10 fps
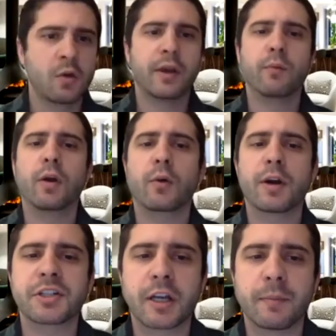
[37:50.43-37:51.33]
We had one
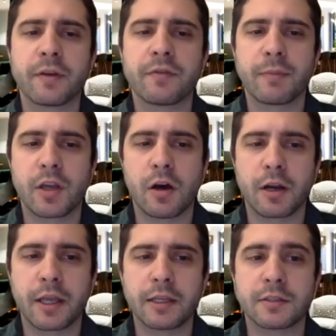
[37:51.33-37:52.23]
question come in from the
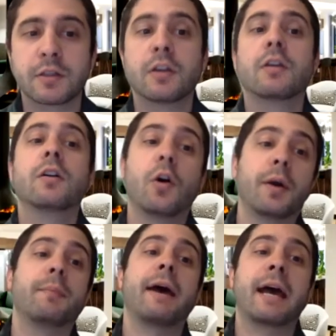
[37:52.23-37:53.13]
audience, going
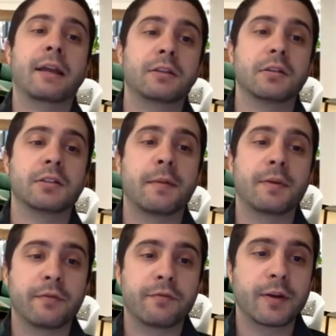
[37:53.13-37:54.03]
back to the topic
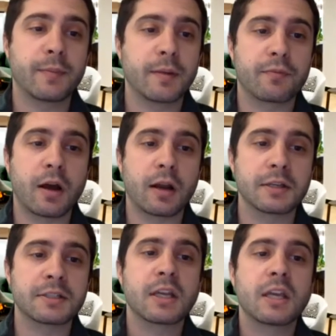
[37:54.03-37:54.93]
of freemium
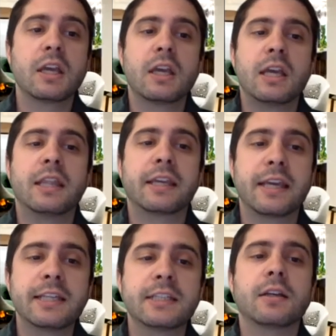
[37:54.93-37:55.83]
products. In the
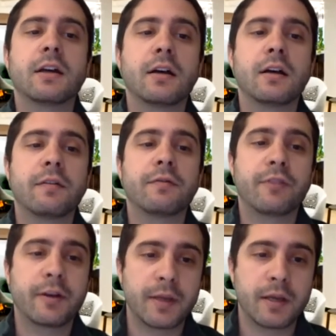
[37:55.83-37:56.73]
case of
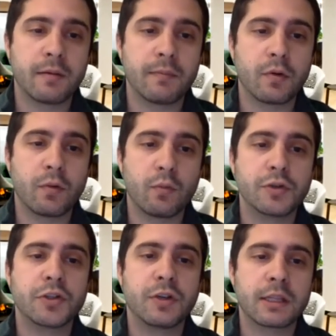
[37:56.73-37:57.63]
freemium, would
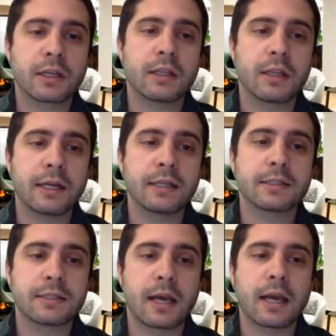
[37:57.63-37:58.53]
you get the client to
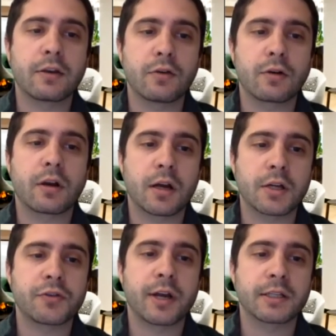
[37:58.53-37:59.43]
sign your
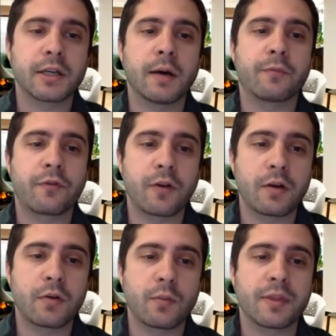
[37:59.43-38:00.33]
contract up
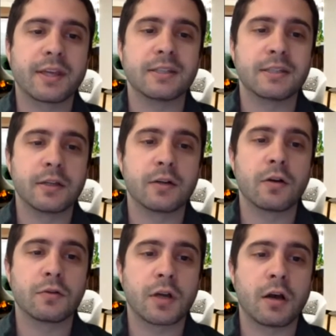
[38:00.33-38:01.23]
front with a
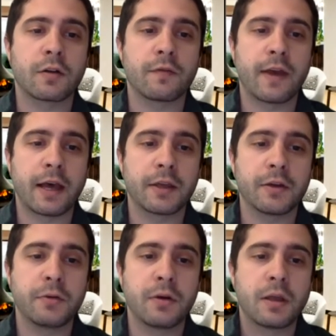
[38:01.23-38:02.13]
$0
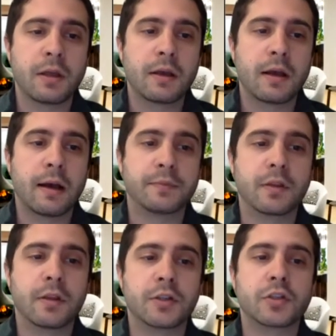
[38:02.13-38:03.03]
value up to
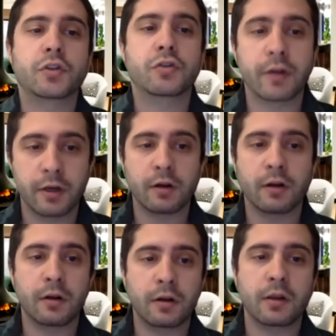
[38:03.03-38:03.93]
the
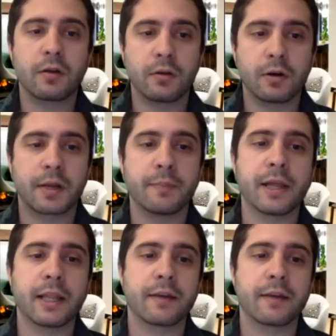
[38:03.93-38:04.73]
trigger or a compelling